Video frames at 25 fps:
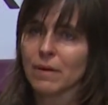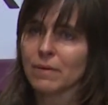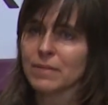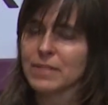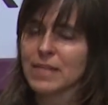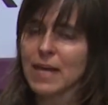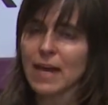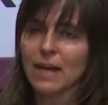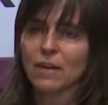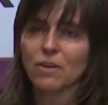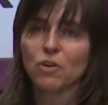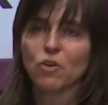
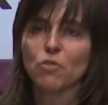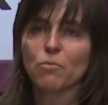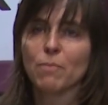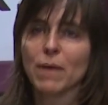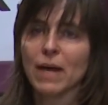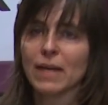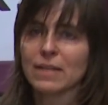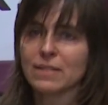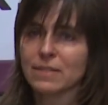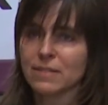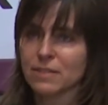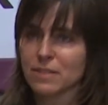tango
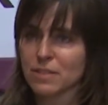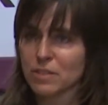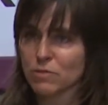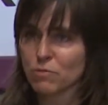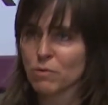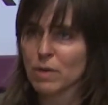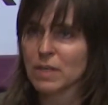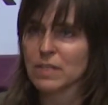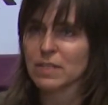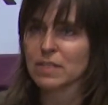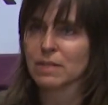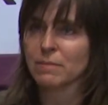masters
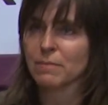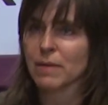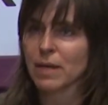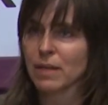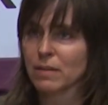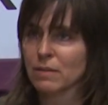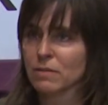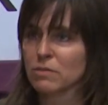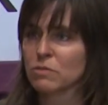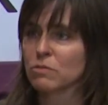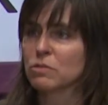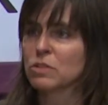once a
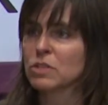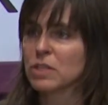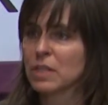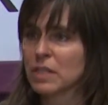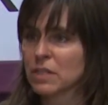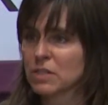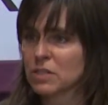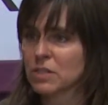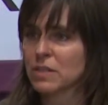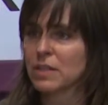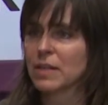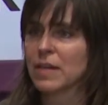month to
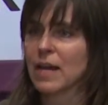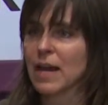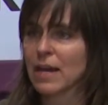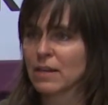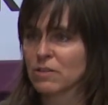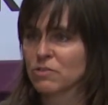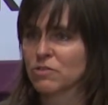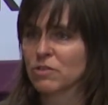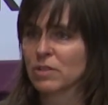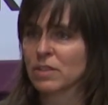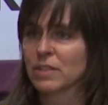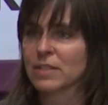teach the
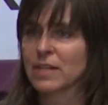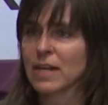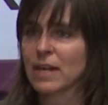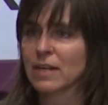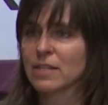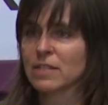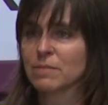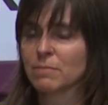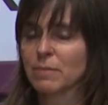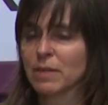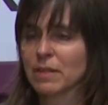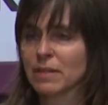actual
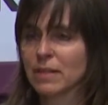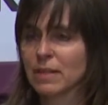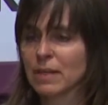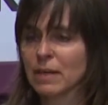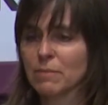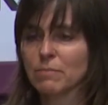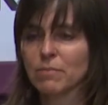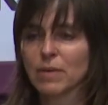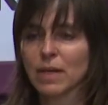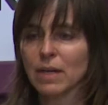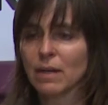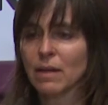dance, but then
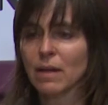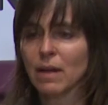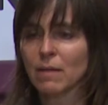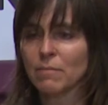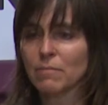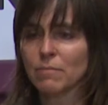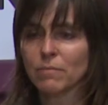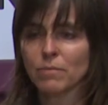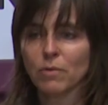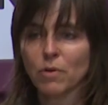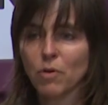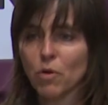
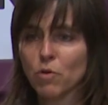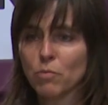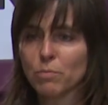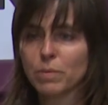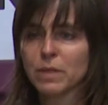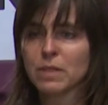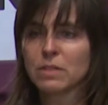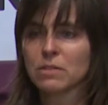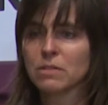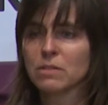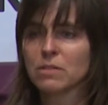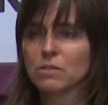I'm
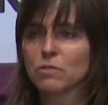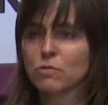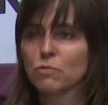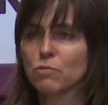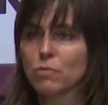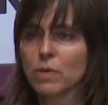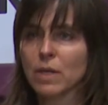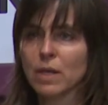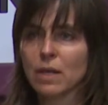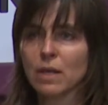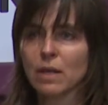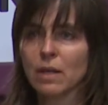hoping to do
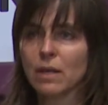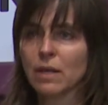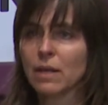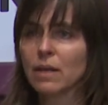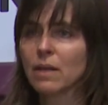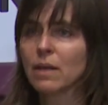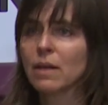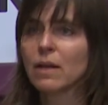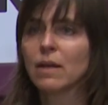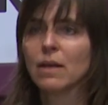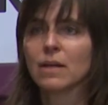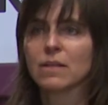
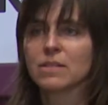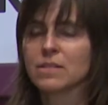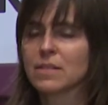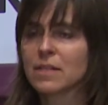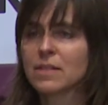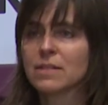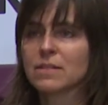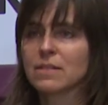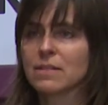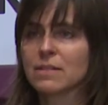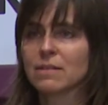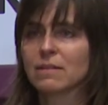weekly,
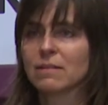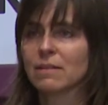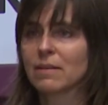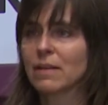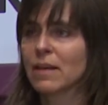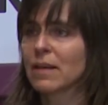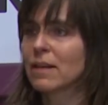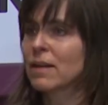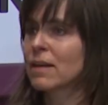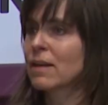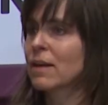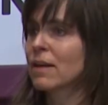just
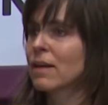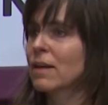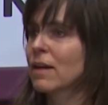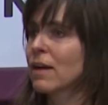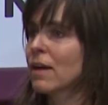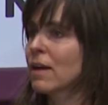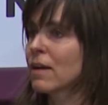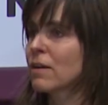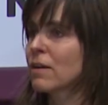like a